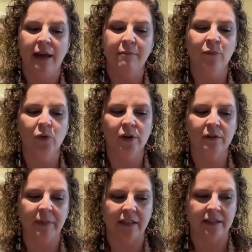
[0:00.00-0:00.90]
and
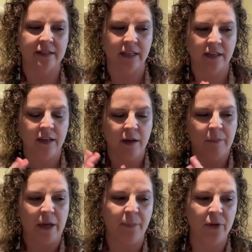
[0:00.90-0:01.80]
more because like
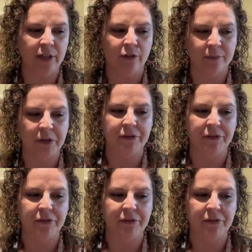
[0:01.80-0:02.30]
people in